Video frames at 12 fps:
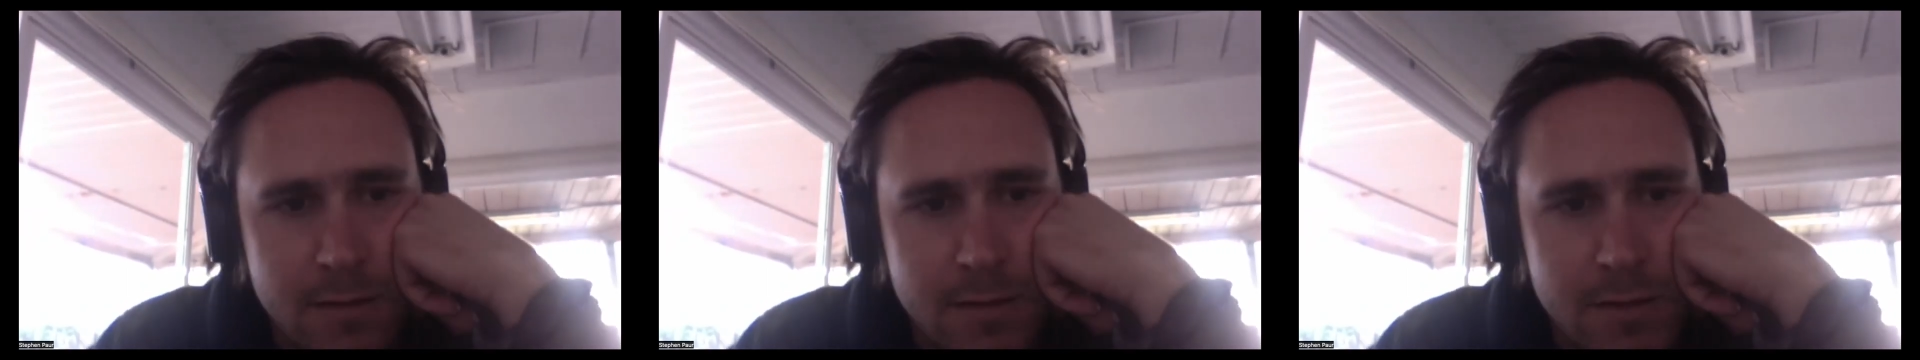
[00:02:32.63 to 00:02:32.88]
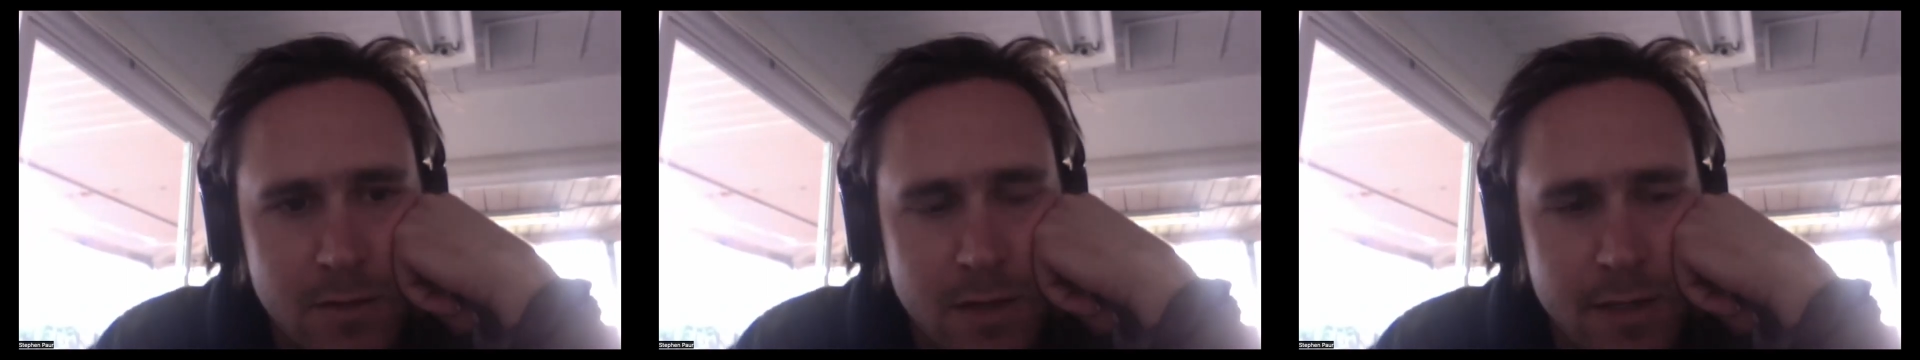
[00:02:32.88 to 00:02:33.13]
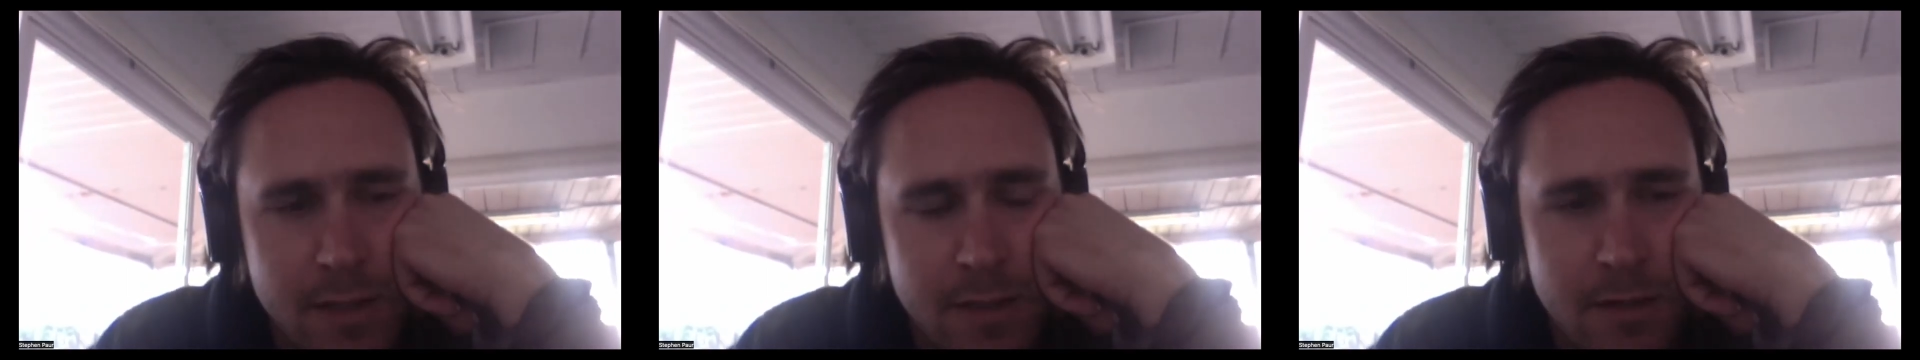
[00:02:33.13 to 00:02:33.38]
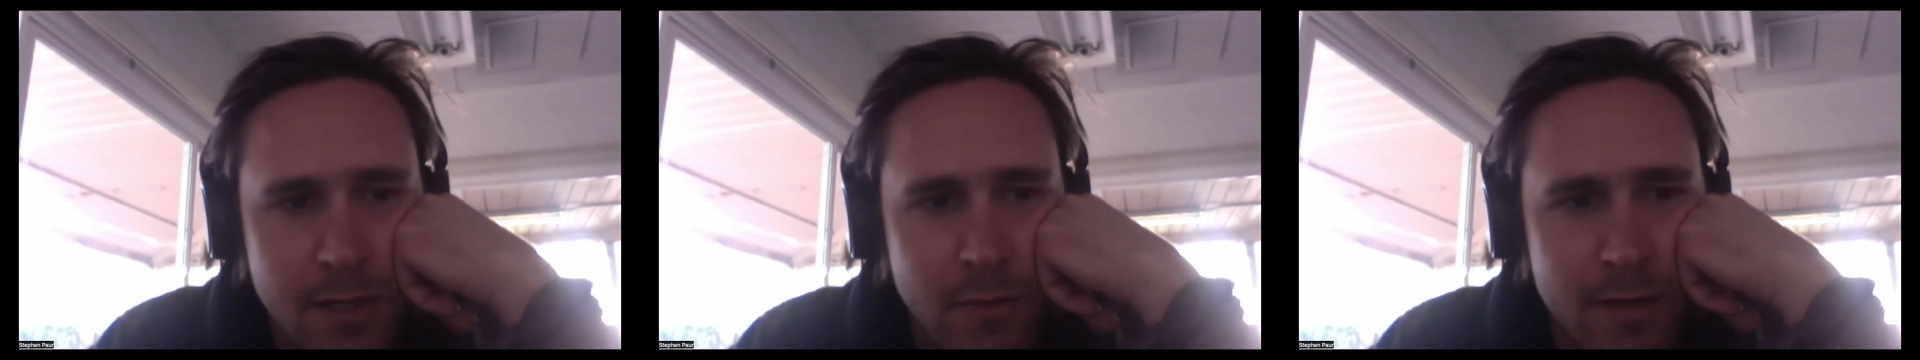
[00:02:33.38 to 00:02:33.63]
So I, you know,
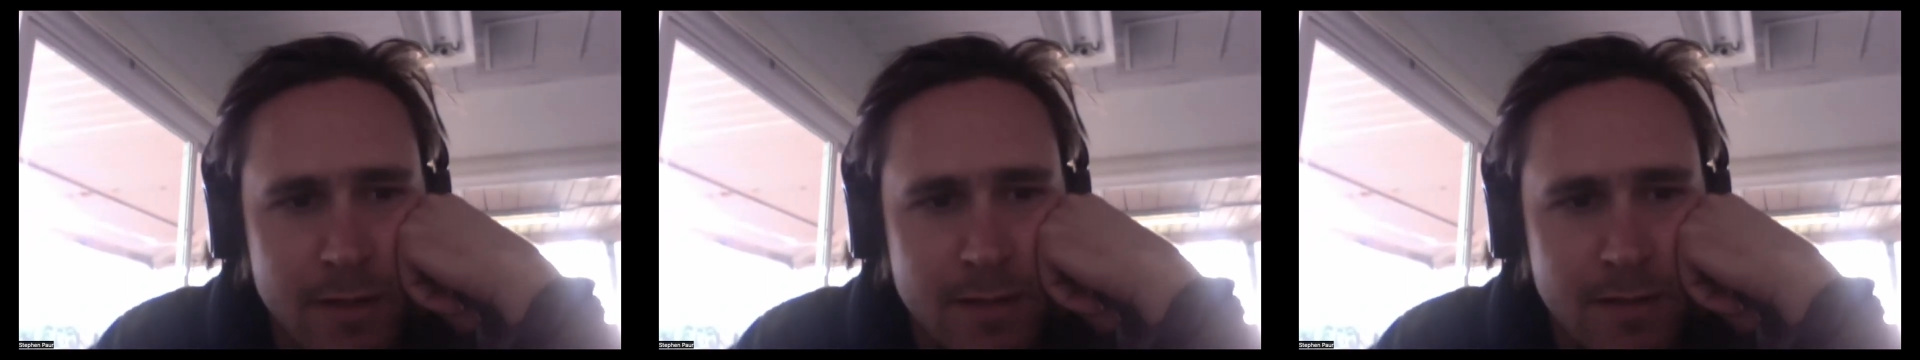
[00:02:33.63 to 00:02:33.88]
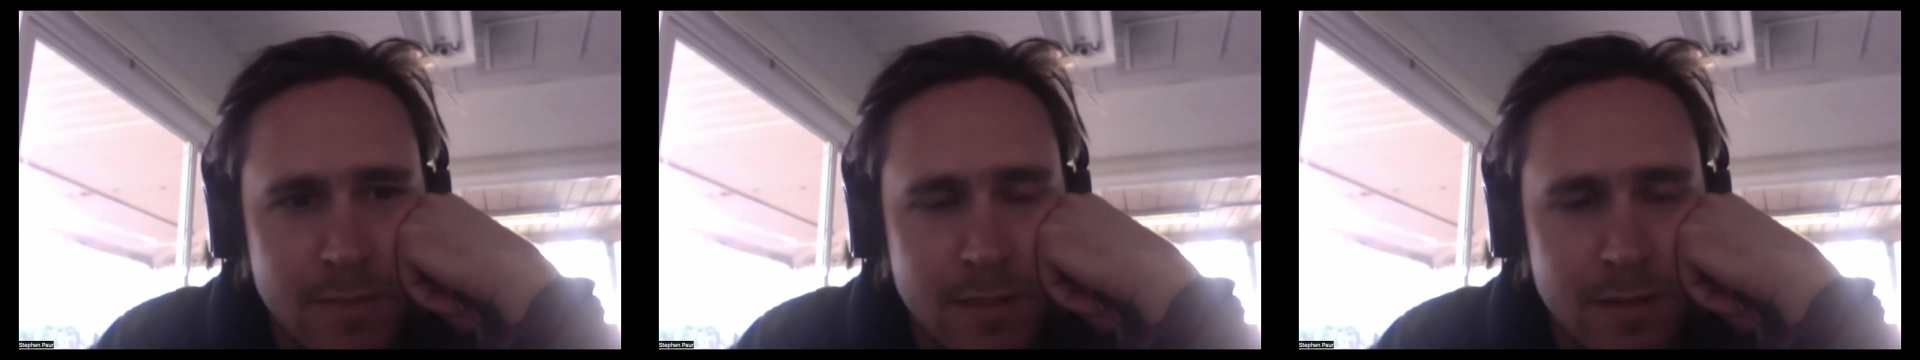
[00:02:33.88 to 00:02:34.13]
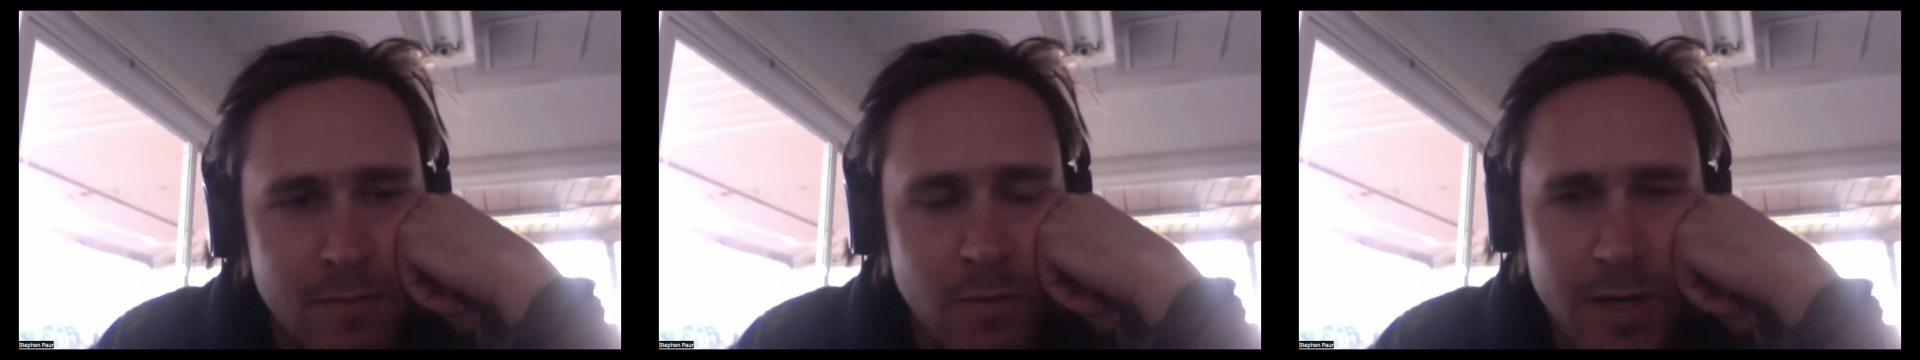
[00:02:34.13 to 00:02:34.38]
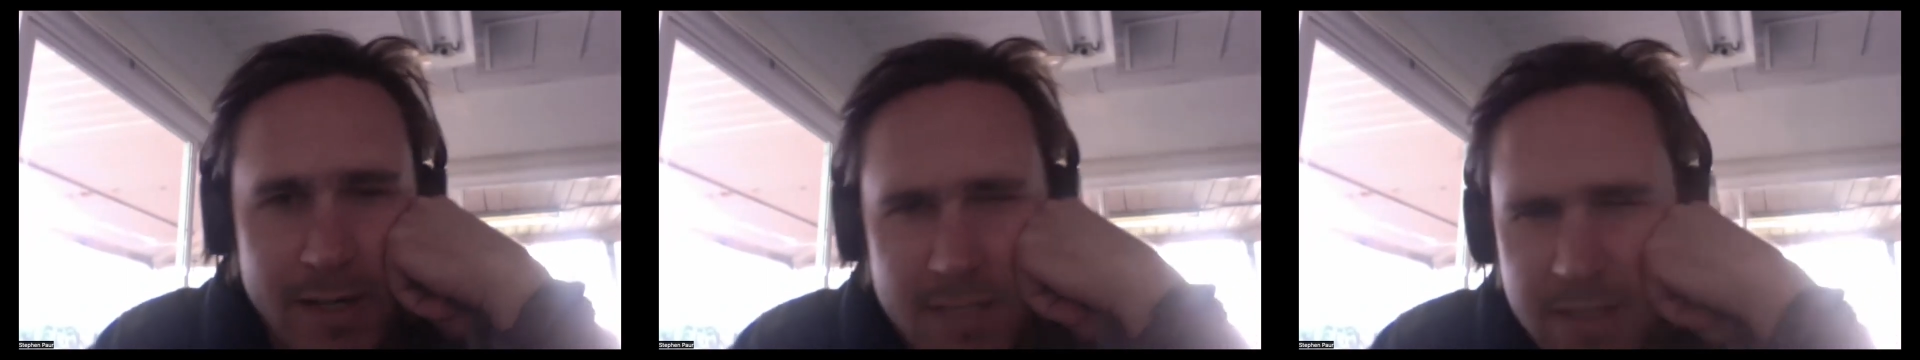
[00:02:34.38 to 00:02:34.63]
I wanted to be,
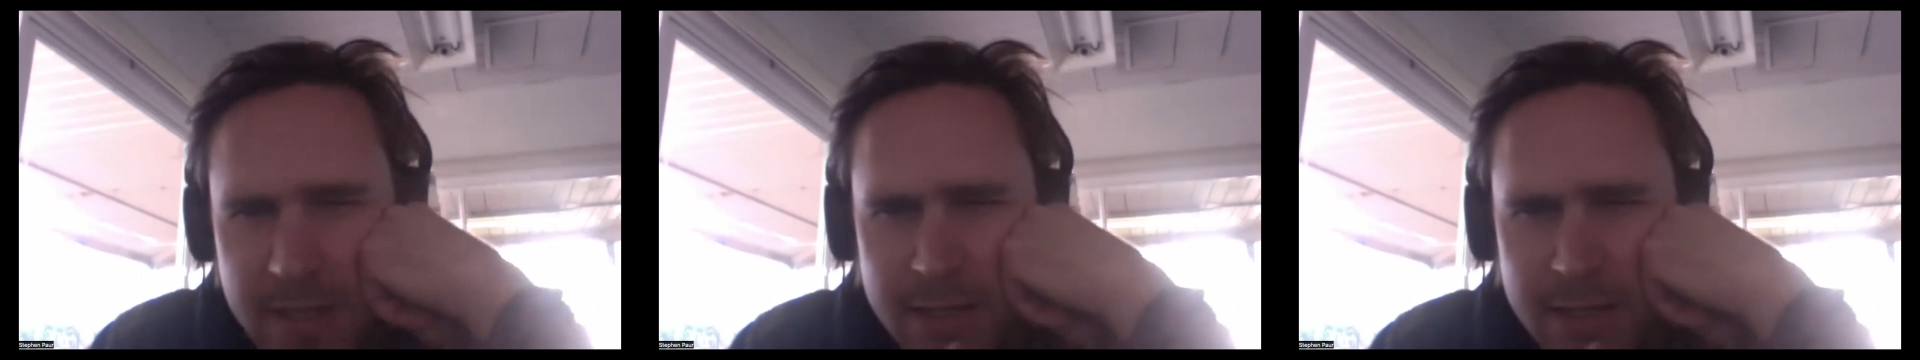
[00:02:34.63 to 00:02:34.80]
I guess, yeah,